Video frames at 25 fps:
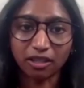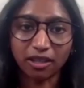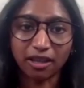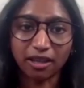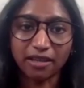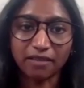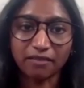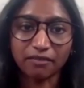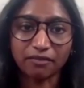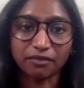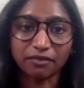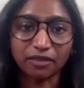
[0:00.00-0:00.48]
your
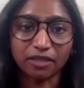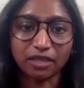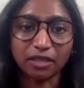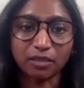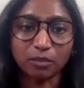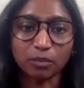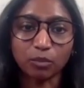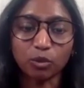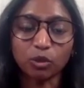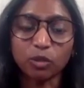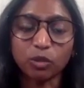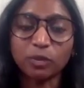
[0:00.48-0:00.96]
life.
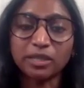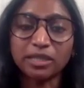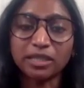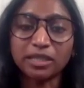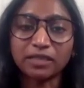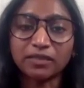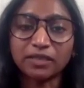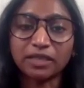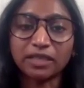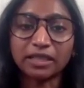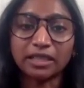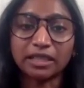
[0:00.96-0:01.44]
Uh, more
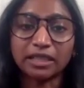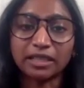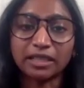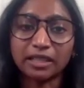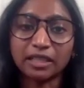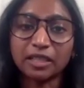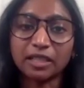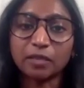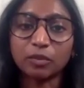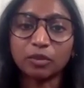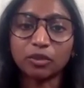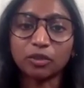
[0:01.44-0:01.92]
specifically,
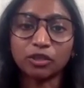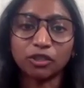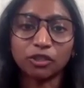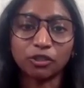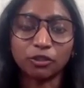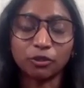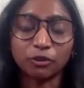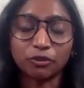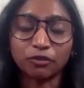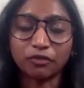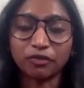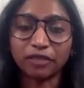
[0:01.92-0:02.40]
in this book,
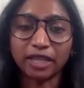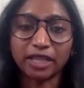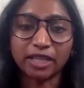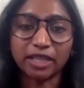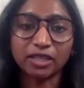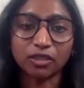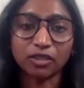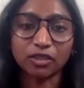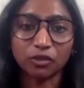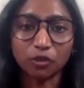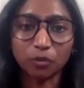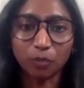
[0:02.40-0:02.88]
you
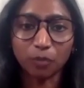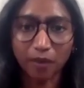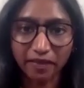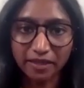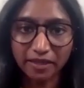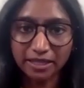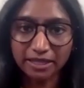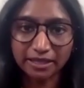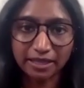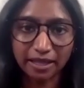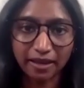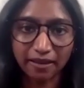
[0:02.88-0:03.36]
reflect on your
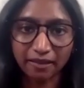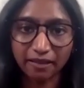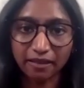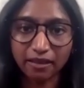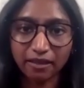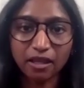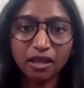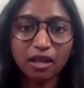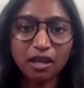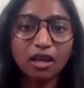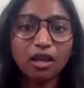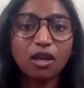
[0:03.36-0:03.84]
mother's death,
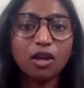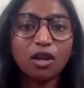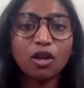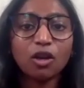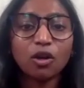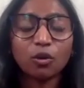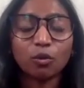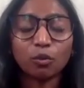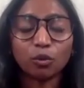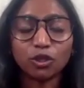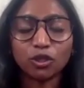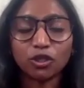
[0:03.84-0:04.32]

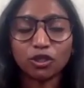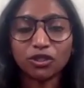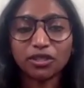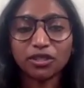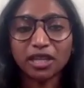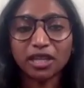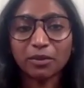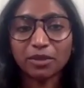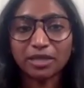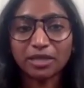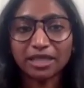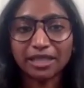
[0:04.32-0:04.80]
which you
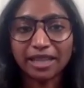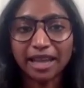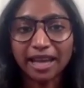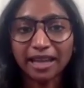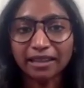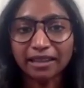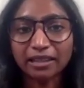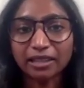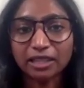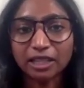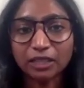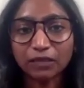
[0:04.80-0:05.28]
say was a
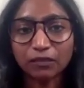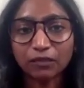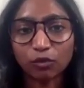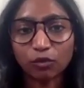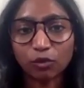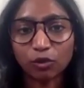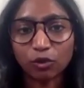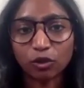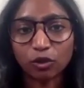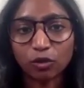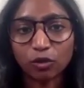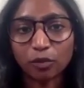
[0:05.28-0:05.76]
catalyst
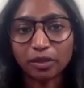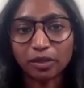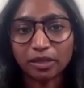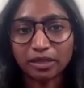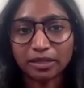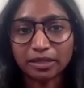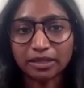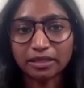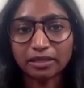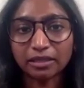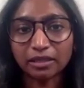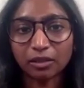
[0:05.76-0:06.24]
for your
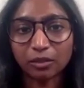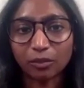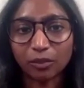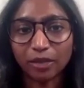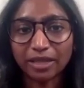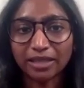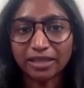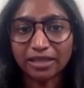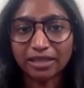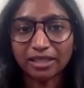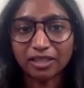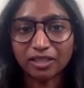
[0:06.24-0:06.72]
political
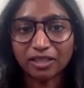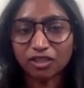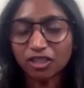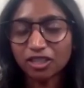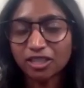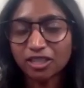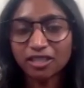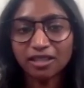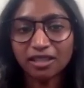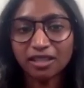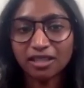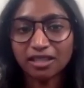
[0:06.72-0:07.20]
awakening.
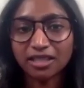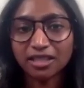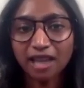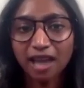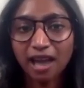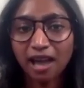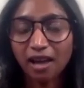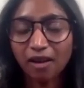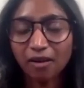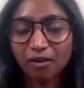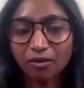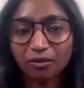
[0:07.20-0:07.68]
Just tell us
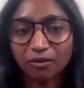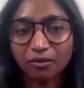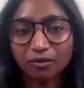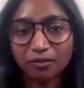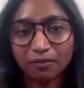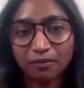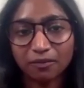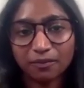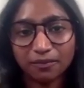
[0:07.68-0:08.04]
how.